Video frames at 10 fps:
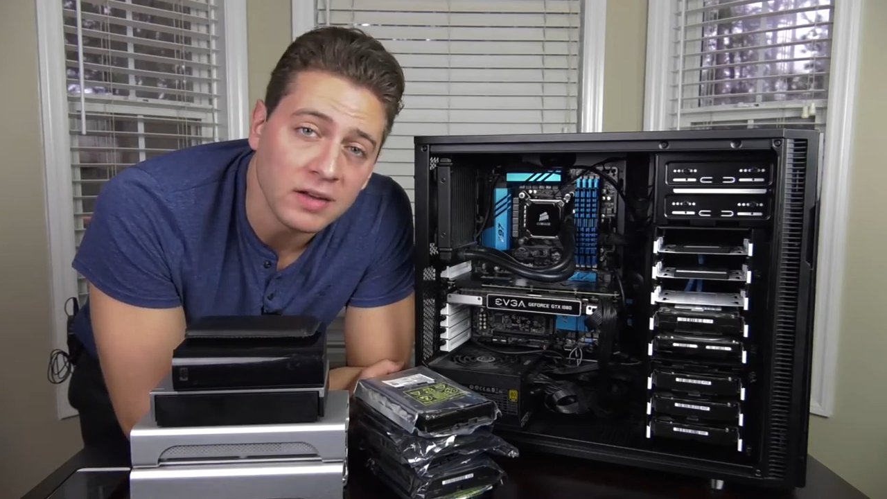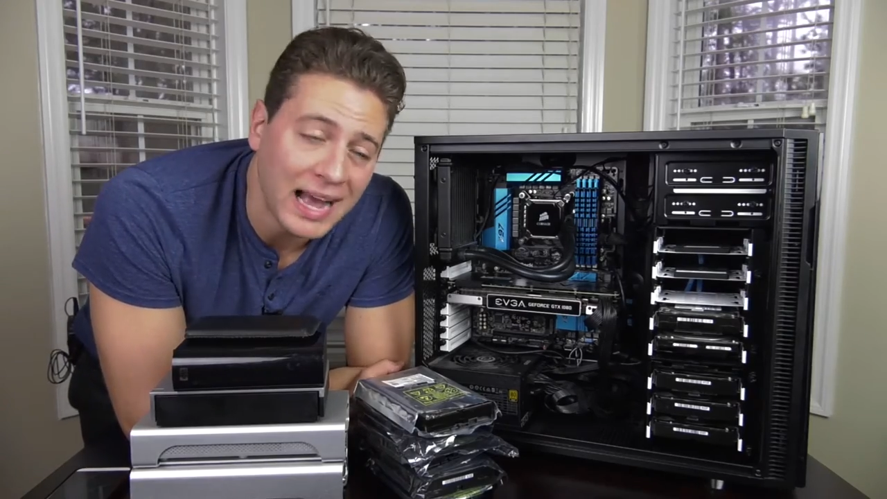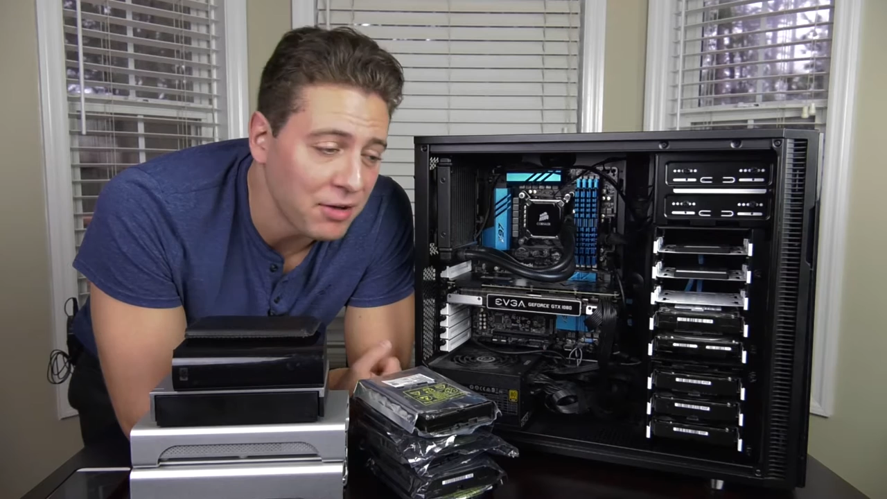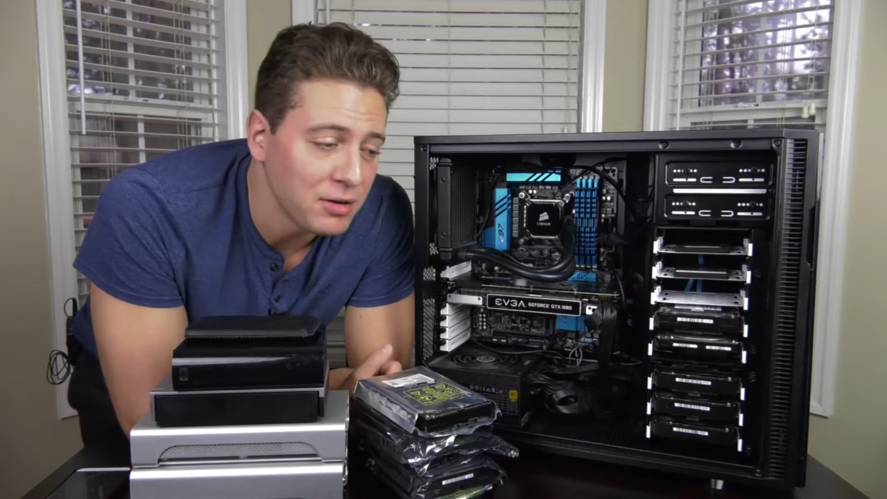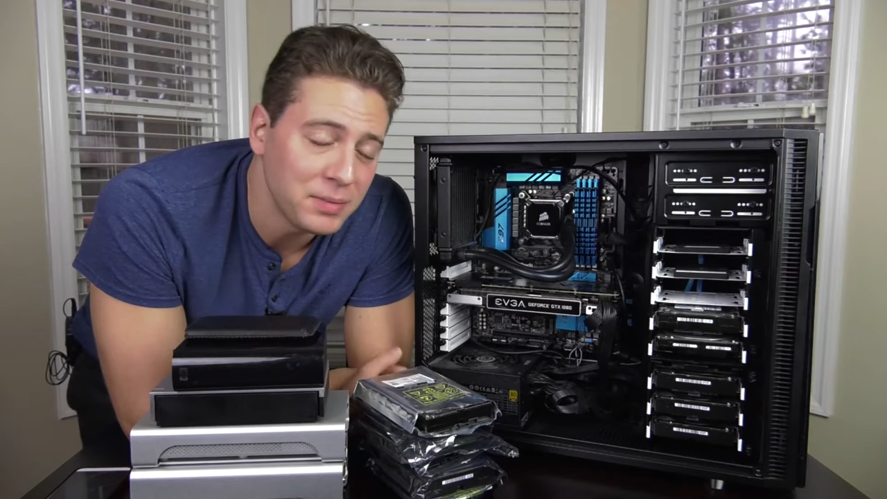
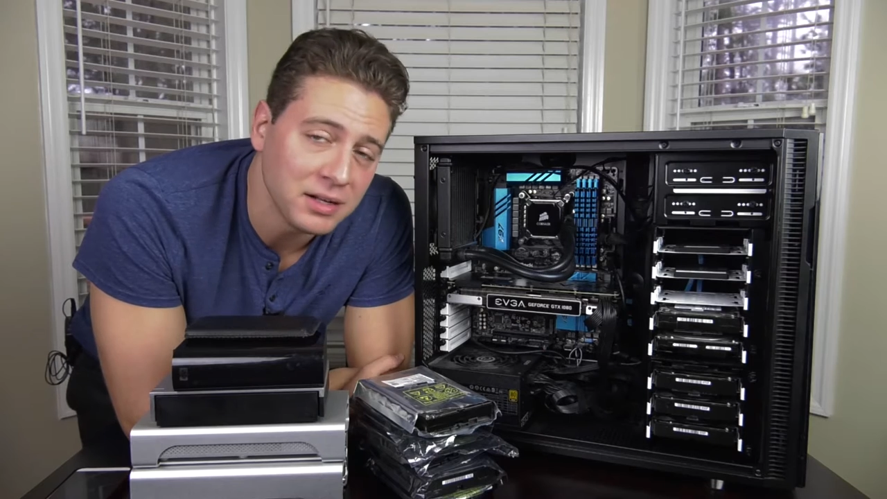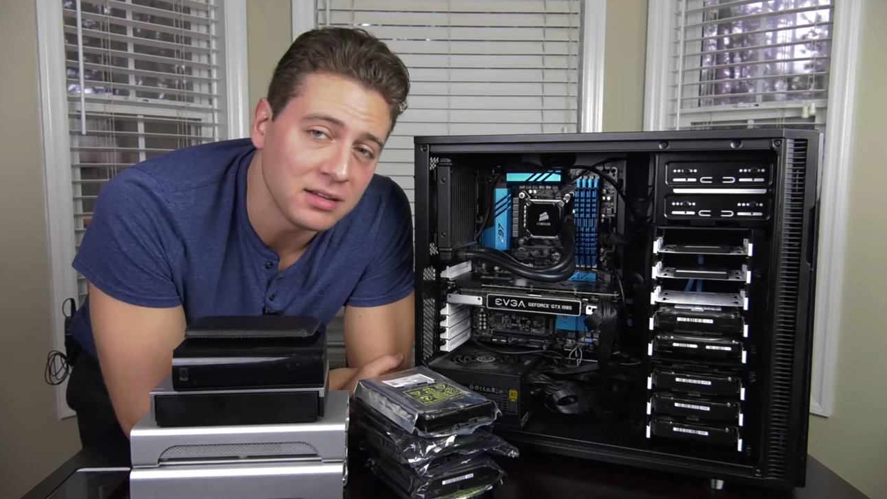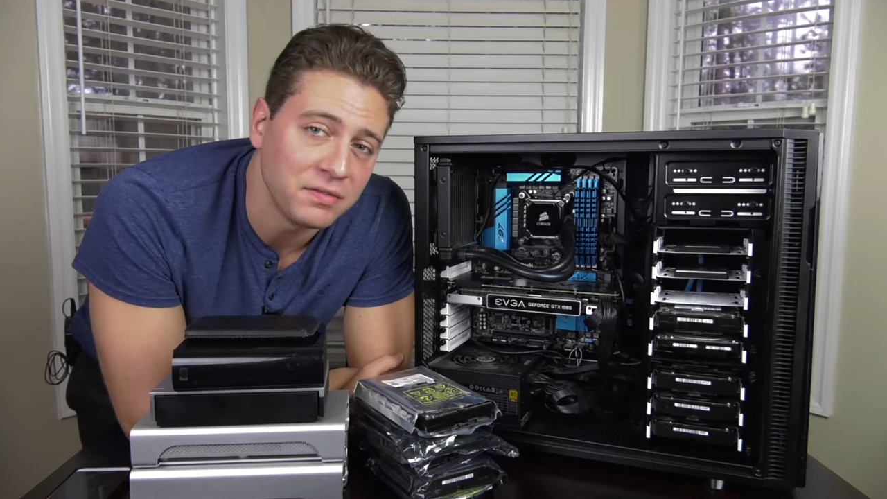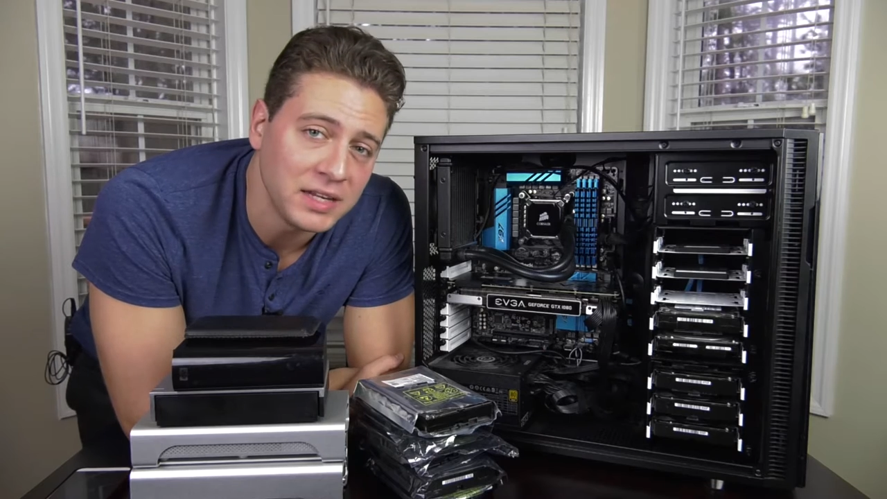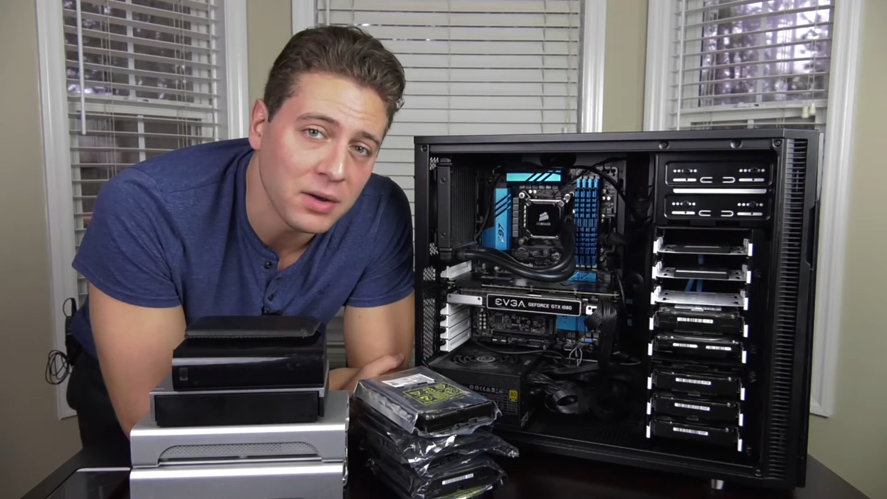how to build
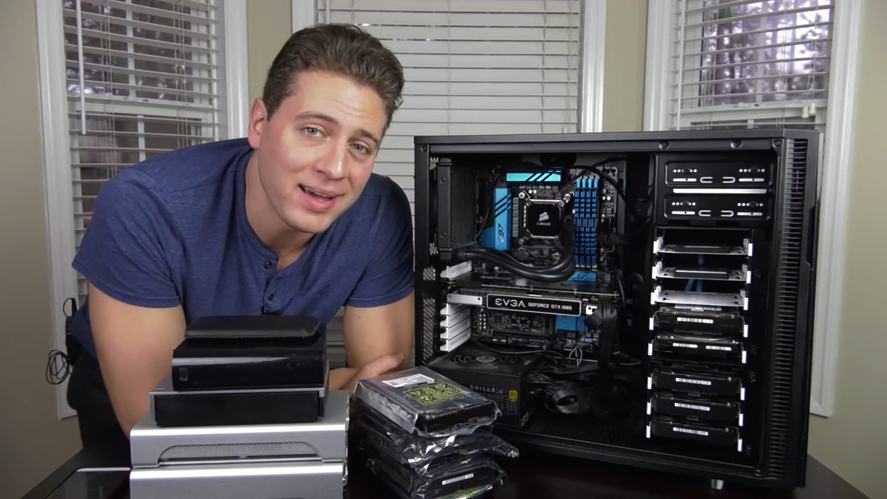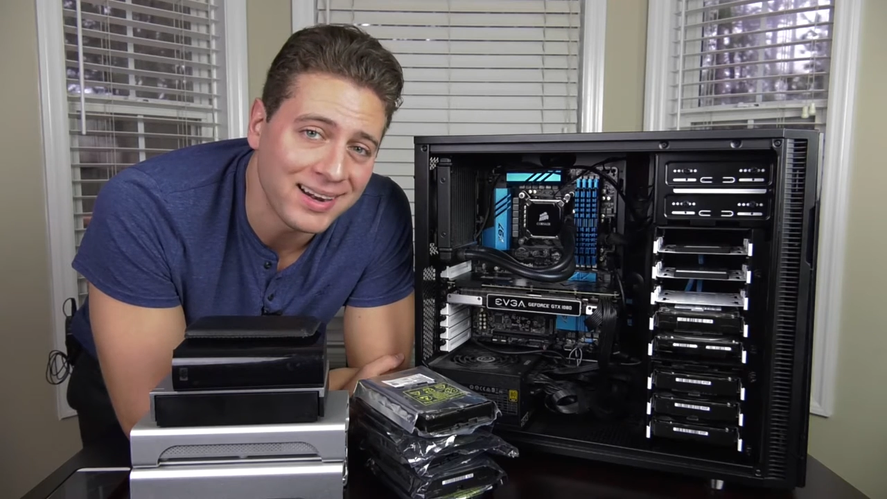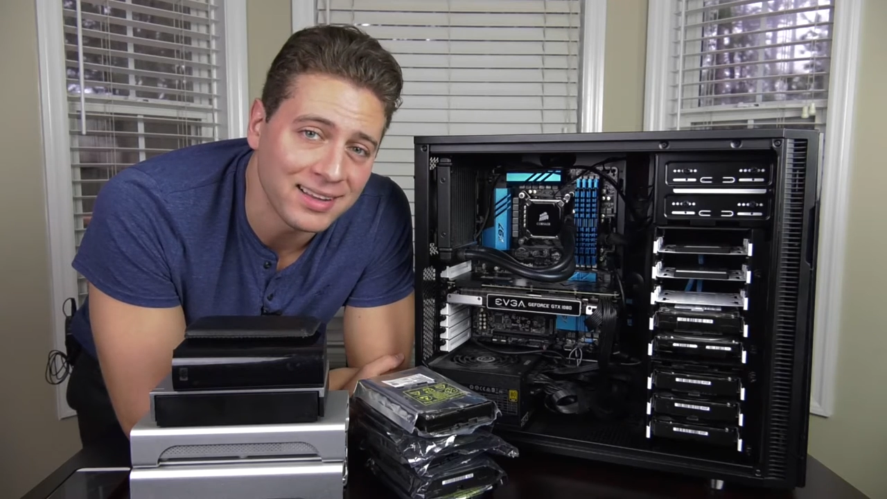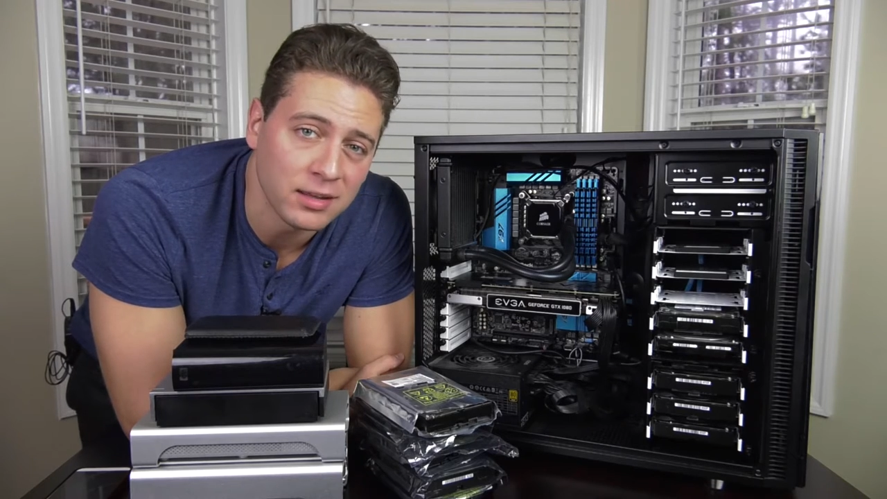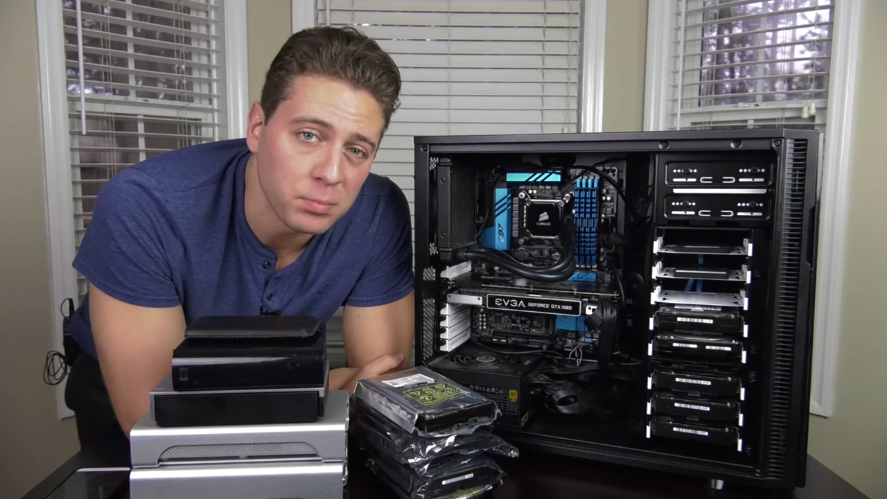a video
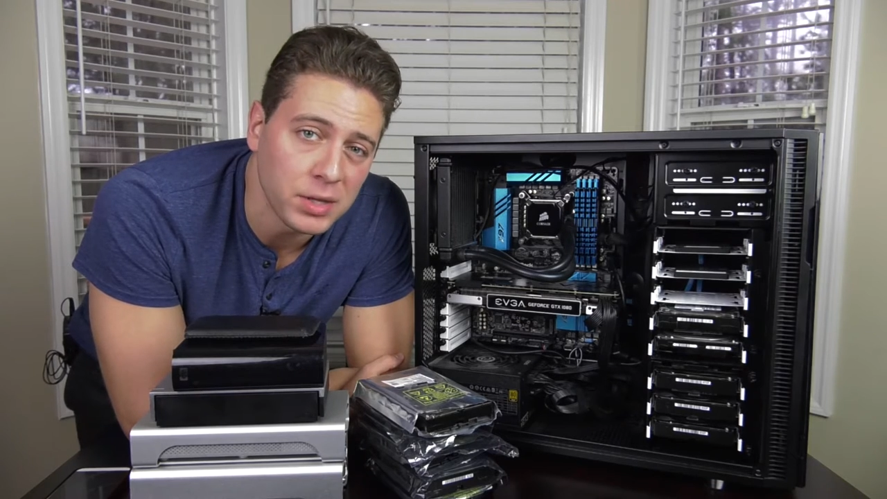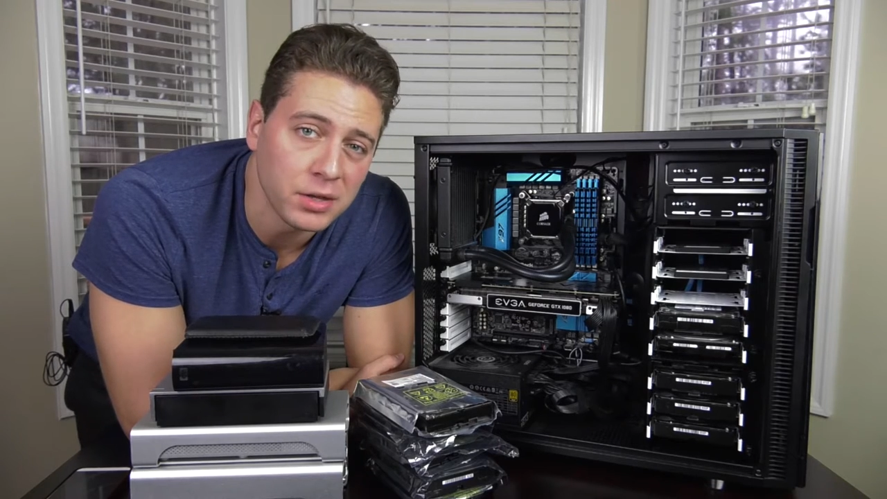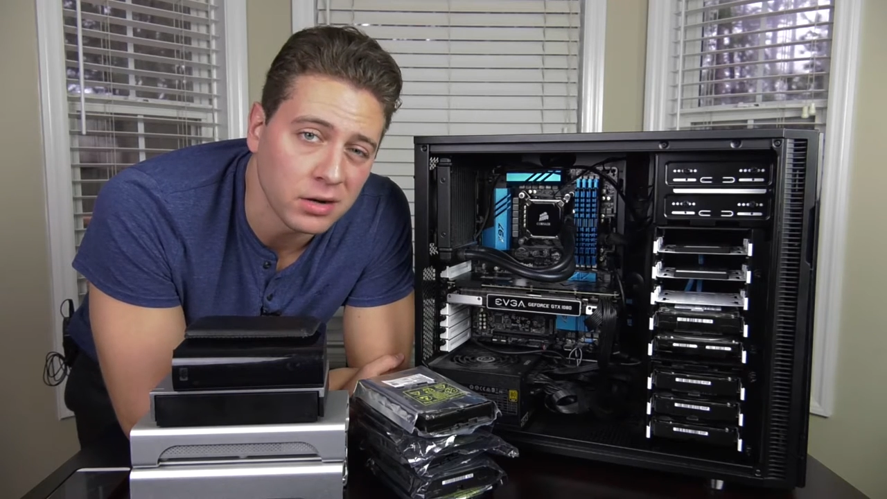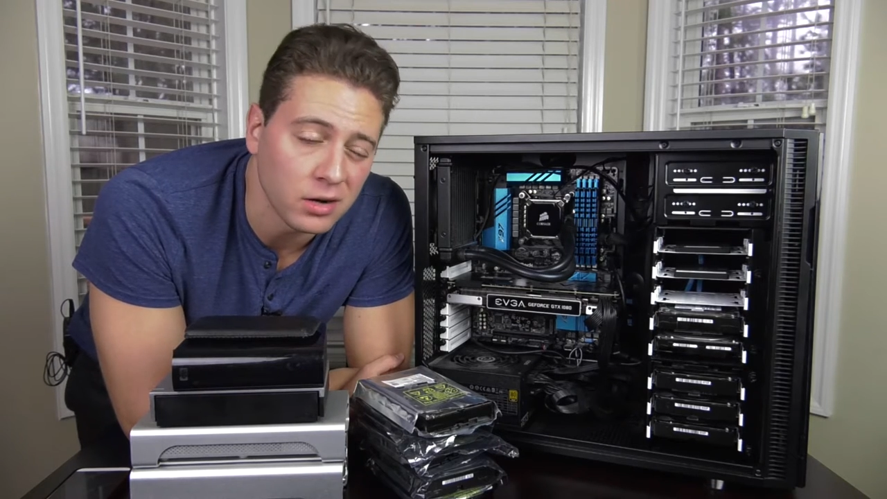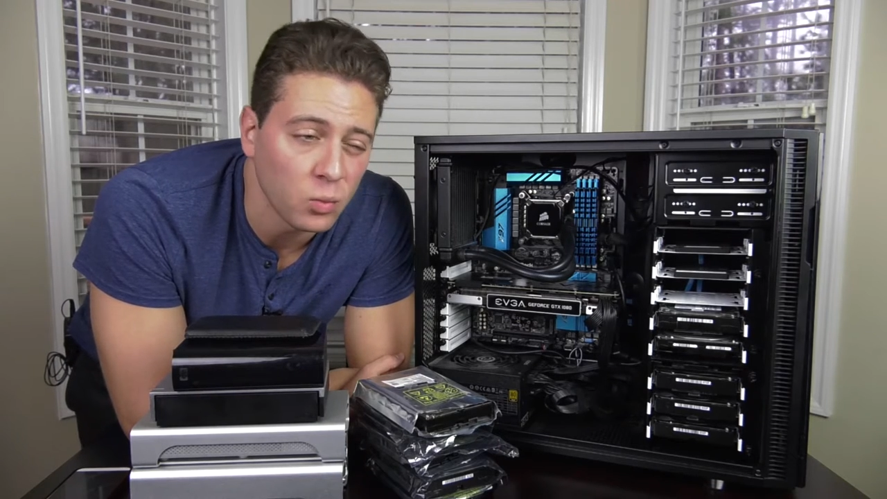editing
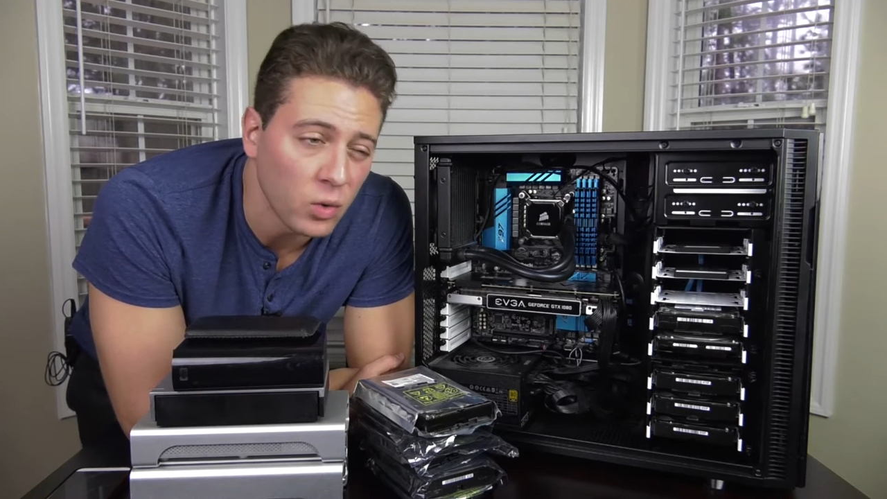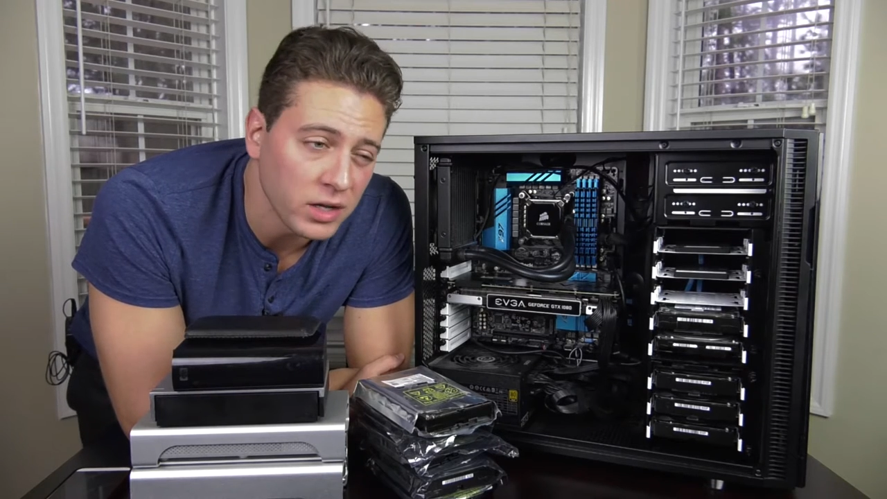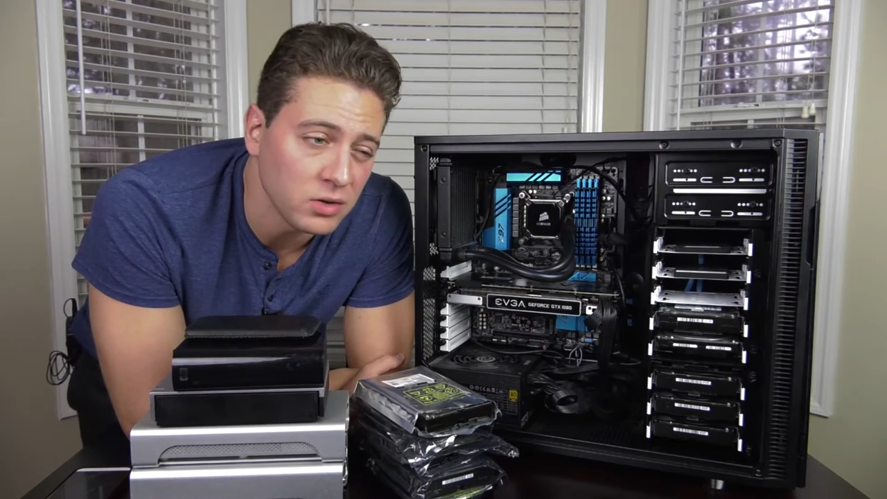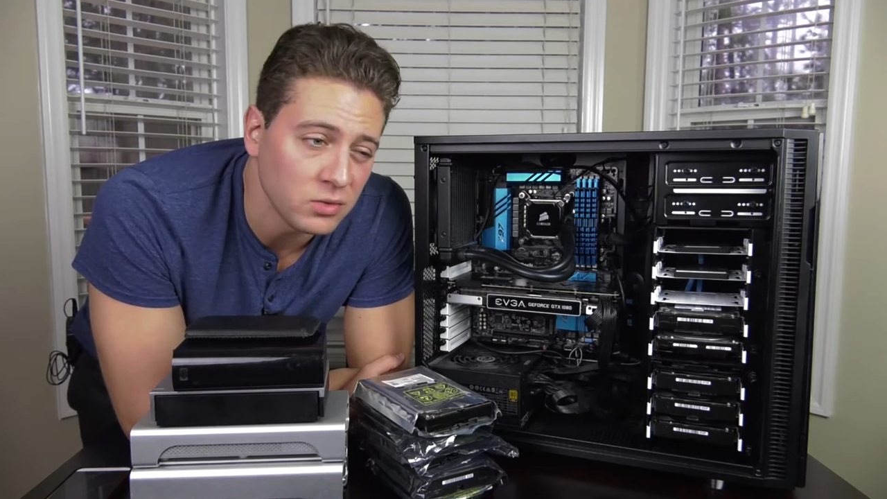computer and what you